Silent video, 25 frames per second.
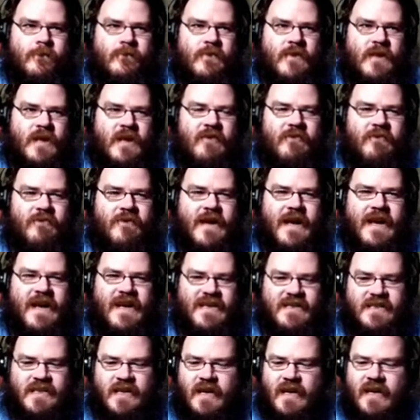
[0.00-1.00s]
In
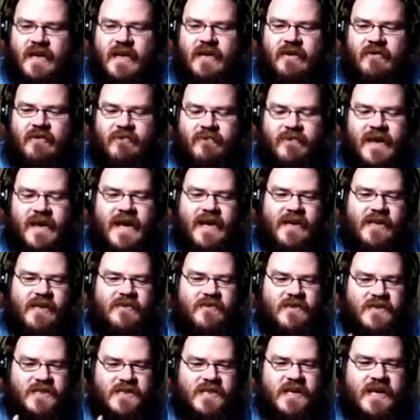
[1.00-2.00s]
fact, if
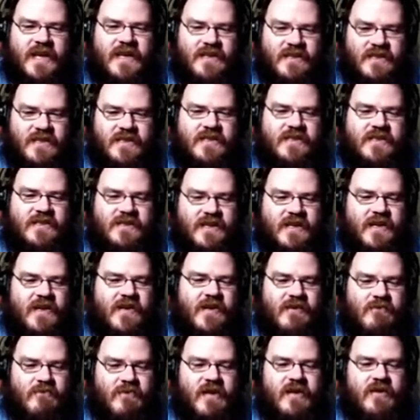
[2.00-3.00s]
the scientist is
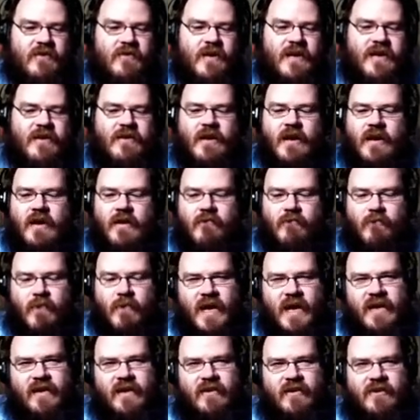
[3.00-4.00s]
carrying me around,
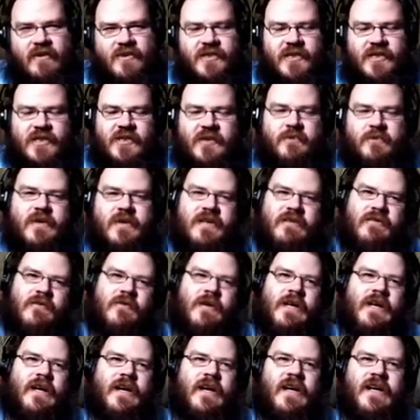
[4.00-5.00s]
my energy should be
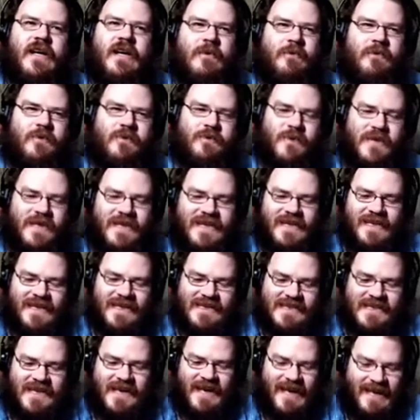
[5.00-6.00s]
going up
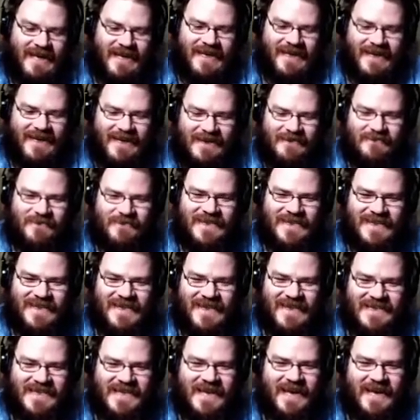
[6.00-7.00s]
because
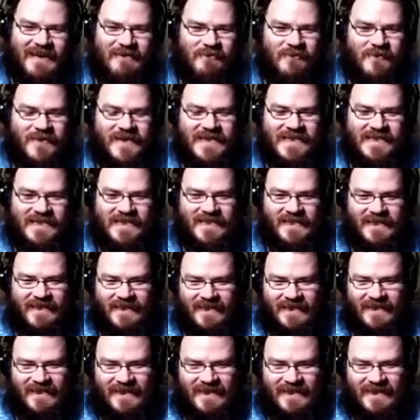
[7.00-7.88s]
I'm resting.